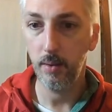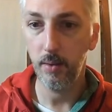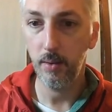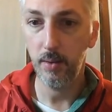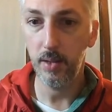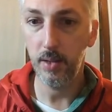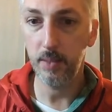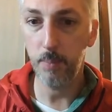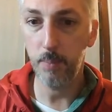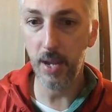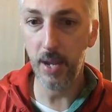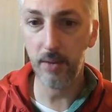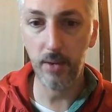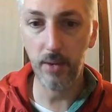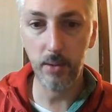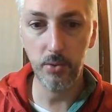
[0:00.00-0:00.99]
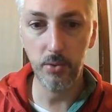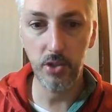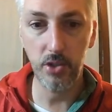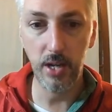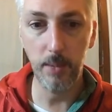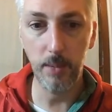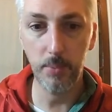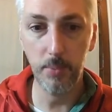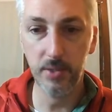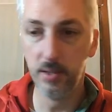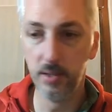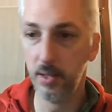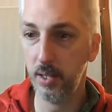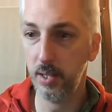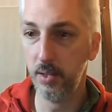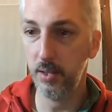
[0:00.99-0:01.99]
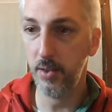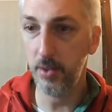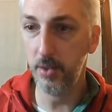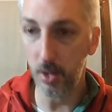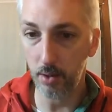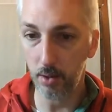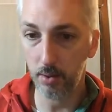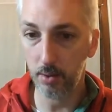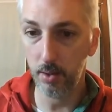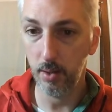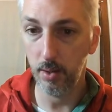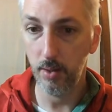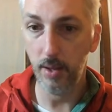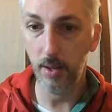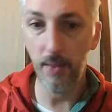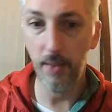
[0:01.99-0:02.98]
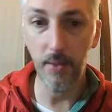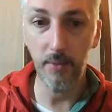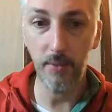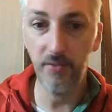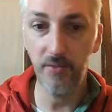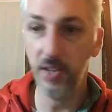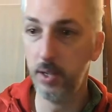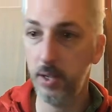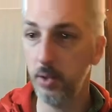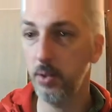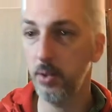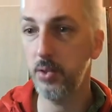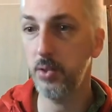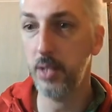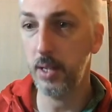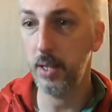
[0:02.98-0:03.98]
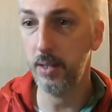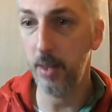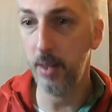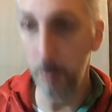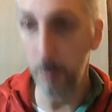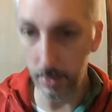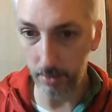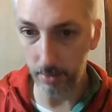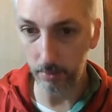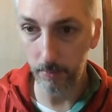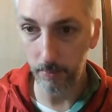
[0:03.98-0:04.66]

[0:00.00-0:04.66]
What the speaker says: these background shapes into the dark, and the figures into the middle.